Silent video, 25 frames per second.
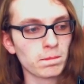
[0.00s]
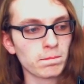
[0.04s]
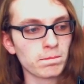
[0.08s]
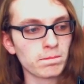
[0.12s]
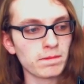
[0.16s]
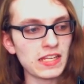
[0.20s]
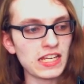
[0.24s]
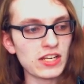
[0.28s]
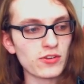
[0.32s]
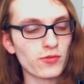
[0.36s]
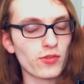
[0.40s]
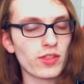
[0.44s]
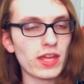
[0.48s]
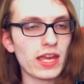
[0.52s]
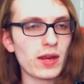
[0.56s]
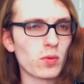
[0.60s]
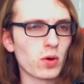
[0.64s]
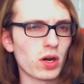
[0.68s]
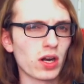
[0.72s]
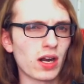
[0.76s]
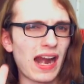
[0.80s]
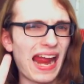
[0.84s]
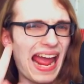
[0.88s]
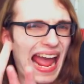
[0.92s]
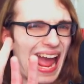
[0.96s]
if they
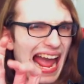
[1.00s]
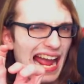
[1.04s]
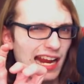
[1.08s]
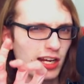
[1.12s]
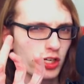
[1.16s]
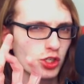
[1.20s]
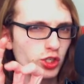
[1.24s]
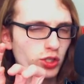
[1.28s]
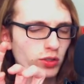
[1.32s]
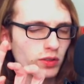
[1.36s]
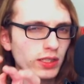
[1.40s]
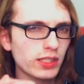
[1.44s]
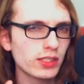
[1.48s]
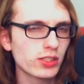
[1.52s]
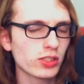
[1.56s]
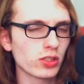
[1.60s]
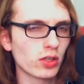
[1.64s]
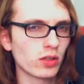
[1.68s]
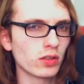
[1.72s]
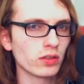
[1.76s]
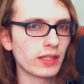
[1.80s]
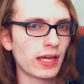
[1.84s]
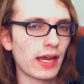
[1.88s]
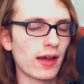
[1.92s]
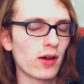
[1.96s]
were actually
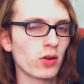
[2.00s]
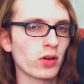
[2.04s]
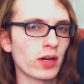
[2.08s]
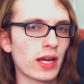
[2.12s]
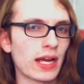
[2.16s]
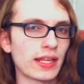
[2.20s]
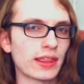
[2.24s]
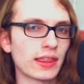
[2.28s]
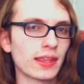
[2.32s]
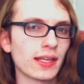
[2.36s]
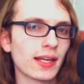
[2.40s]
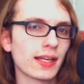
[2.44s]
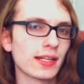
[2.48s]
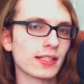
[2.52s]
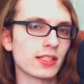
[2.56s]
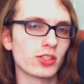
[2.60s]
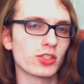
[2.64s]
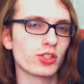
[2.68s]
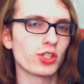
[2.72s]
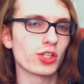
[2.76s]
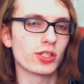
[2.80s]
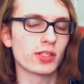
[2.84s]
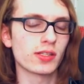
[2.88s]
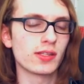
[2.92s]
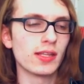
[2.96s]
sold out. I think it's
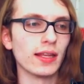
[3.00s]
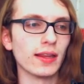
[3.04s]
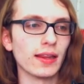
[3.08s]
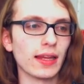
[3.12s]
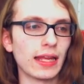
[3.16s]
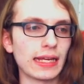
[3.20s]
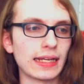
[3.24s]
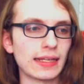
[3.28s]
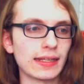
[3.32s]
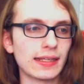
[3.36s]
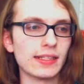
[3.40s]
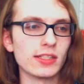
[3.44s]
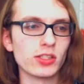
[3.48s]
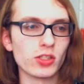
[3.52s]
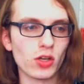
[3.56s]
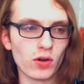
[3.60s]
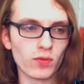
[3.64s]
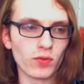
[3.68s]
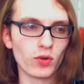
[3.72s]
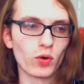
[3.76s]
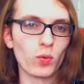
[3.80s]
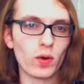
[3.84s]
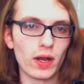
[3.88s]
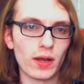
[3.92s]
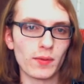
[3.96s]
just that, like, he's
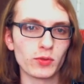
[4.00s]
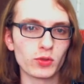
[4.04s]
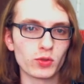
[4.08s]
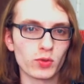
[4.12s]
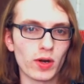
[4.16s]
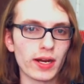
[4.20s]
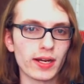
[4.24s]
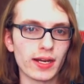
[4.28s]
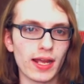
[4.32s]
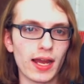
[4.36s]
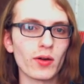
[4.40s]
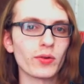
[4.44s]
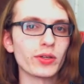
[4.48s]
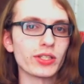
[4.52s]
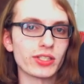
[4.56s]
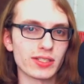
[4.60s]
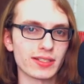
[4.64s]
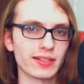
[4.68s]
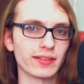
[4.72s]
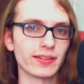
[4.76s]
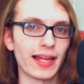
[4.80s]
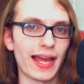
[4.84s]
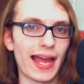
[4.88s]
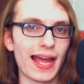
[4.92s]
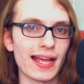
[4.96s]
overwhelmed right now. He
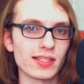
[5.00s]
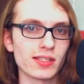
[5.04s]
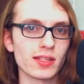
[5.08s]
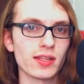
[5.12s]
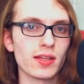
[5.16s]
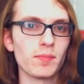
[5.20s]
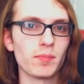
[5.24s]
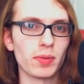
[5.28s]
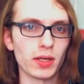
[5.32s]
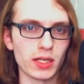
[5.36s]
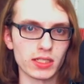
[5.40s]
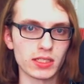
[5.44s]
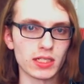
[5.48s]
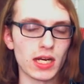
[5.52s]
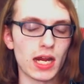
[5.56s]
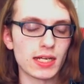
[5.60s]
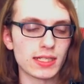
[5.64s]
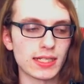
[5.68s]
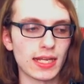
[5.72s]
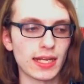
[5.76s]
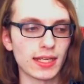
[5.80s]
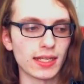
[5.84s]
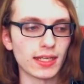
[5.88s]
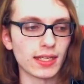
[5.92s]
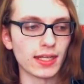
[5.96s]
still has them, but he's not
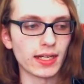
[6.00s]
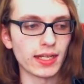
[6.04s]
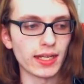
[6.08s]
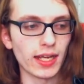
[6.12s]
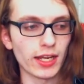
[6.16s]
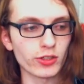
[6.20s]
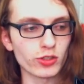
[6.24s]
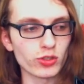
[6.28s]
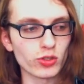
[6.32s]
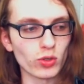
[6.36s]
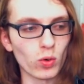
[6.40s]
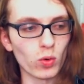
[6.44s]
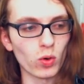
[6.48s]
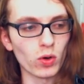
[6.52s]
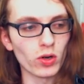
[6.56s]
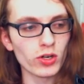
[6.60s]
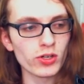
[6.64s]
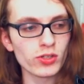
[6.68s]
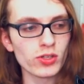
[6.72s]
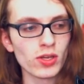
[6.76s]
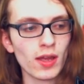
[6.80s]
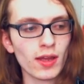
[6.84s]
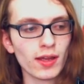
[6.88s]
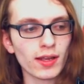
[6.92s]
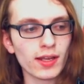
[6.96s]
taking any extra orders.
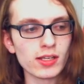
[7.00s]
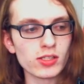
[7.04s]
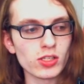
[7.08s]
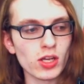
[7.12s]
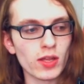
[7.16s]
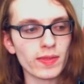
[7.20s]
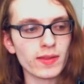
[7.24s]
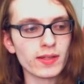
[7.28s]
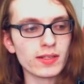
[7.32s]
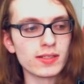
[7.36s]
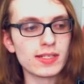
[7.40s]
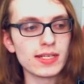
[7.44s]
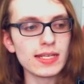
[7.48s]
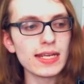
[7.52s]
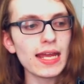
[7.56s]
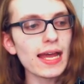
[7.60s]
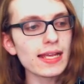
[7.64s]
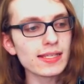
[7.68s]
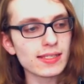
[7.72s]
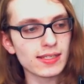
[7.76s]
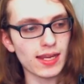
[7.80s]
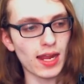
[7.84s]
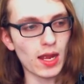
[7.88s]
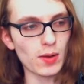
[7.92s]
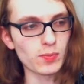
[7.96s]
Because on the
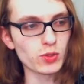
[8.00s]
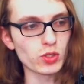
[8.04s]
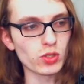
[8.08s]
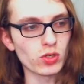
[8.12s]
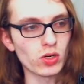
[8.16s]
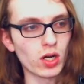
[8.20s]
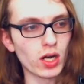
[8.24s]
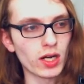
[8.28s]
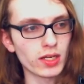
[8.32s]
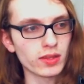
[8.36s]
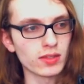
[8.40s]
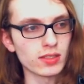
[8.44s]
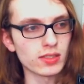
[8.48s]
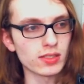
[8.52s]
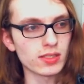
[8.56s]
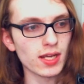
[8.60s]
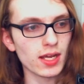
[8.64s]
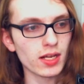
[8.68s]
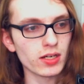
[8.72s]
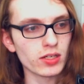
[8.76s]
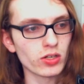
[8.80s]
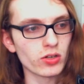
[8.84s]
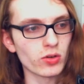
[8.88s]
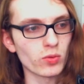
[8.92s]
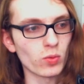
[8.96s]
DS capture card, the
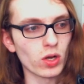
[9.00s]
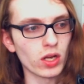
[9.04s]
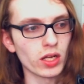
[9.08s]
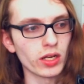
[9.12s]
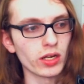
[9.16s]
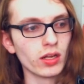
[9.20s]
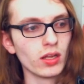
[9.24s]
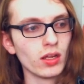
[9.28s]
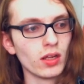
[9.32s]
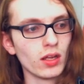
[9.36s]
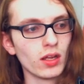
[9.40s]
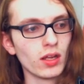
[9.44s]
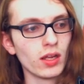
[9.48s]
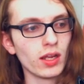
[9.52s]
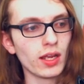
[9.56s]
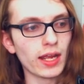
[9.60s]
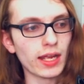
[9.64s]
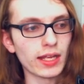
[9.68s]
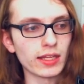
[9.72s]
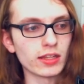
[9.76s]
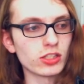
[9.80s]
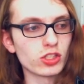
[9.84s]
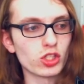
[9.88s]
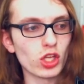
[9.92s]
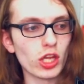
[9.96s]
standard one,
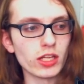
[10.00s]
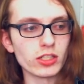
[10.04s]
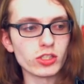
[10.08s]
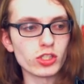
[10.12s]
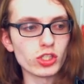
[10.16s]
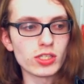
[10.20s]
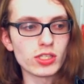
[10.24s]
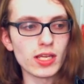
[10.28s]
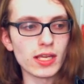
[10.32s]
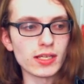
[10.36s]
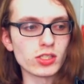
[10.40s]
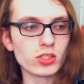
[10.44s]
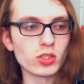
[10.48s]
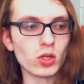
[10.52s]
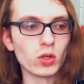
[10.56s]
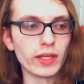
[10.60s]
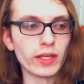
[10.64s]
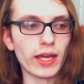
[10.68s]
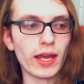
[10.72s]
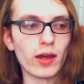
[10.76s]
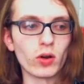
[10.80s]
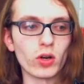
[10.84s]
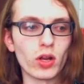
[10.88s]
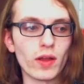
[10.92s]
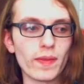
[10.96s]
it just says sold
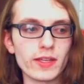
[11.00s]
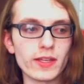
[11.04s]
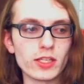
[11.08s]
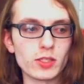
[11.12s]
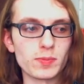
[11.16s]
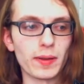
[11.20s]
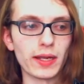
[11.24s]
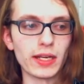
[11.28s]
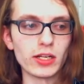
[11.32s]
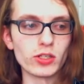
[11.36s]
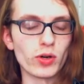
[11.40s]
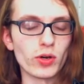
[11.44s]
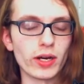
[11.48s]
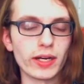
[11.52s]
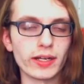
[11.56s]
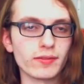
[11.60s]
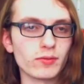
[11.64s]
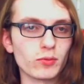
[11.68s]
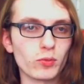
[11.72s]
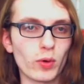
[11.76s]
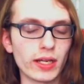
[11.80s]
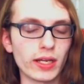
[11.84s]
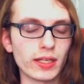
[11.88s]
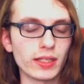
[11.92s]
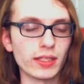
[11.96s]
out on this page
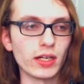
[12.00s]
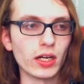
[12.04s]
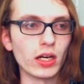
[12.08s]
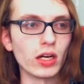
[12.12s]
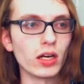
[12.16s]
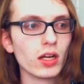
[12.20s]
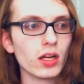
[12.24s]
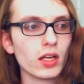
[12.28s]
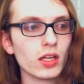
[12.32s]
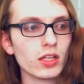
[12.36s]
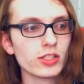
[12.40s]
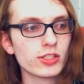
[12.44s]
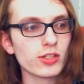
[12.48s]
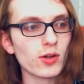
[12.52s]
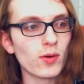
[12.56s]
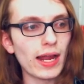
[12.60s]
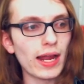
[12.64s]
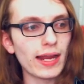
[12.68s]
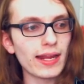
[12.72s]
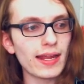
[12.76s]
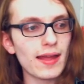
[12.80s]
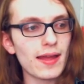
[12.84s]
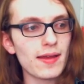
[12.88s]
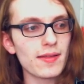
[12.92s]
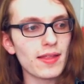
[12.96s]
right here. So
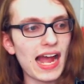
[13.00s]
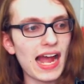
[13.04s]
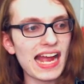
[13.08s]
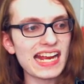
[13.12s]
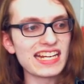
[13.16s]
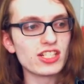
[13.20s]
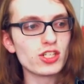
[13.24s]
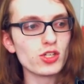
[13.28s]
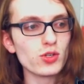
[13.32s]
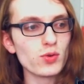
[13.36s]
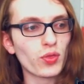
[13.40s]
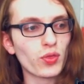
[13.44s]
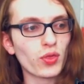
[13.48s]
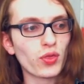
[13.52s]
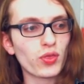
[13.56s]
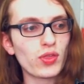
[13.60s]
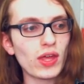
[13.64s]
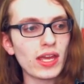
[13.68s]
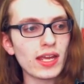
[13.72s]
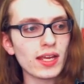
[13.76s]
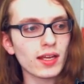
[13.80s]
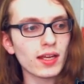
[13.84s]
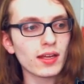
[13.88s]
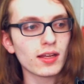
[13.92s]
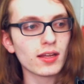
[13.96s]
I do
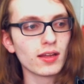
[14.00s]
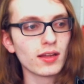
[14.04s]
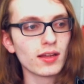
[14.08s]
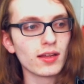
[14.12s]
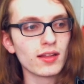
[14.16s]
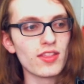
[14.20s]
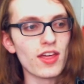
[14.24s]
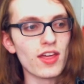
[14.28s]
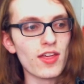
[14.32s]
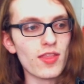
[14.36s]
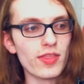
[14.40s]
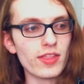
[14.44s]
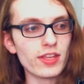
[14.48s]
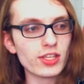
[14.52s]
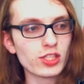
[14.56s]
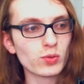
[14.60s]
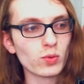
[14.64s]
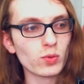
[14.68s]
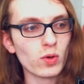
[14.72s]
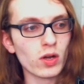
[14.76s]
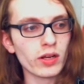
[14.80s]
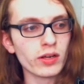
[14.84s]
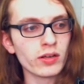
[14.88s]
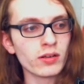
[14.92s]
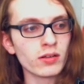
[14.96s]
think that this
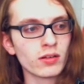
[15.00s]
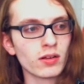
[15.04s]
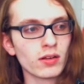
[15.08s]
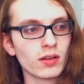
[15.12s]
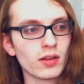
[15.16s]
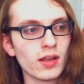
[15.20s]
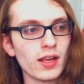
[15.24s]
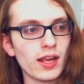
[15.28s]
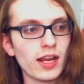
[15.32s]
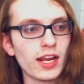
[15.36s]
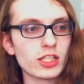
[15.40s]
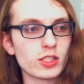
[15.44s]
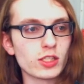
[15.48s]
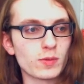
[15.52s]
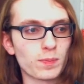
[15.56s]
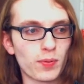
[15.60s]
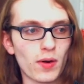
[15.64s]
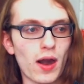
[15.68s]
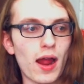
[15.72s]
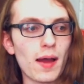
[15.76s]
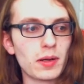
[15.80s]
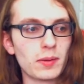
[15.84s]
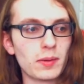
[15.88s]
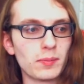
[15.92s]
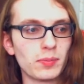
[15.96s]
one is
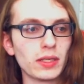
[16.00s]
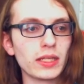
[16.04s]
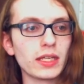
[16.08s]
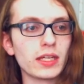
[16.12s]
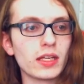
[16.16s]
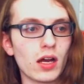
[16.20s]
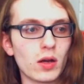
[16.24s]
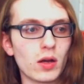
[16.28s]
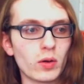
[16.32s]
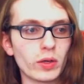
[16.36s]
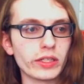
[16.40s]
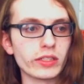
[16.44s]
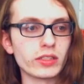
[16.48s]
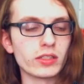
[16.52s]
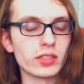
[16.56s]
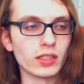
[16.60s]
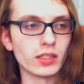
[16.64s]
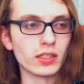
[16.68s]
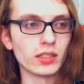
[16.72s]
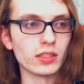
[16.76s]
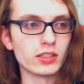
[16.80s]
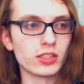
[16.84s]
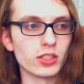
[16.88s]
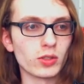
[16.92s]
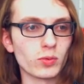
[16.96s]
probably going
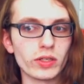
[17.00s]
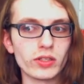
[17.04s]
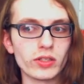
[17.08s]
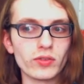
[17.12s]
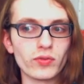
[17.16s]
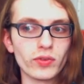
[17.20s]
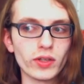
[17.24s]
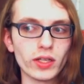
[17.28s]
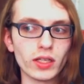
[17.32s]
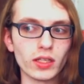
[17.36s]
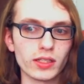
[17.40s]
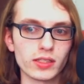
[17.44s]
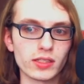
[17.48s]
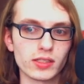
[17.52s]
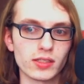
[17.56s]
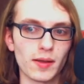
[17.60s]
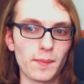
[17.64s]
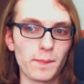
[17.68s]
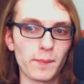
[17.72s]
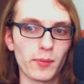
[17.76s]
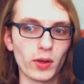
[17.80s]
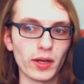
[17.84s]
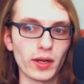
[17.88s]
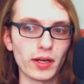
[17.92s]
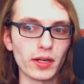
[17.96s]
to refill at some
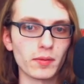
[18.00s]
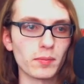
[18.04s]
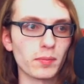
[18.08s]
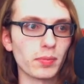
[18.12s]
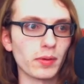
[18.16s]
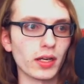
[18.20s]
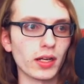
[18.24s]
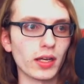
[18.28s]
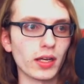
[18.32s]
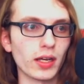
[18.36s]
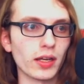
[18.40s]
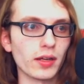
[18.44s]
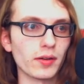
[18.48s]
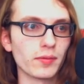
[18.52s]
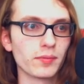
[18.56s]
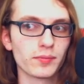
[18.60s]
point. But